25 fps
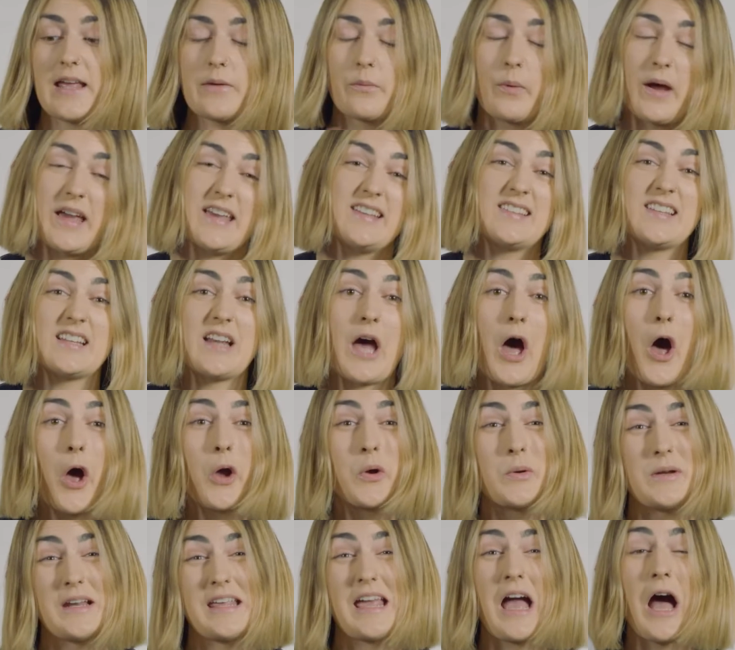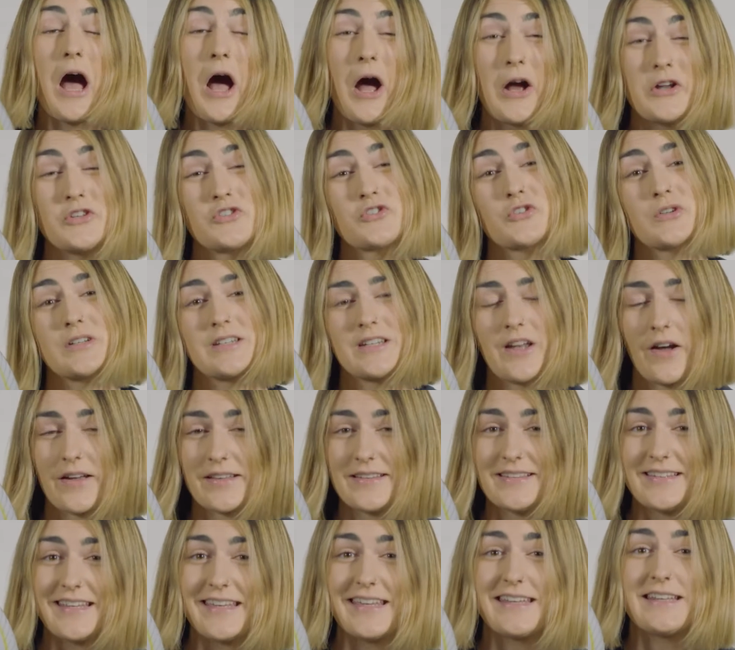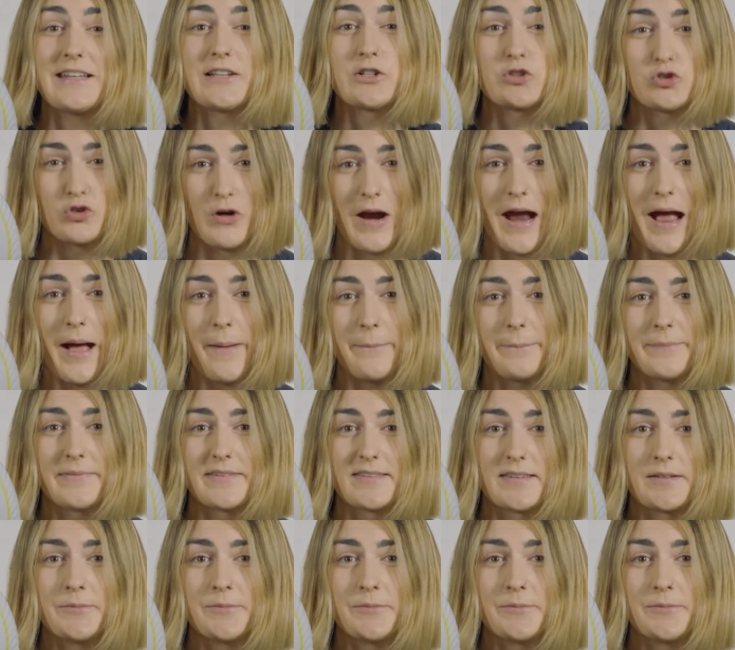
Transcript: it weighs in at only 119 grams.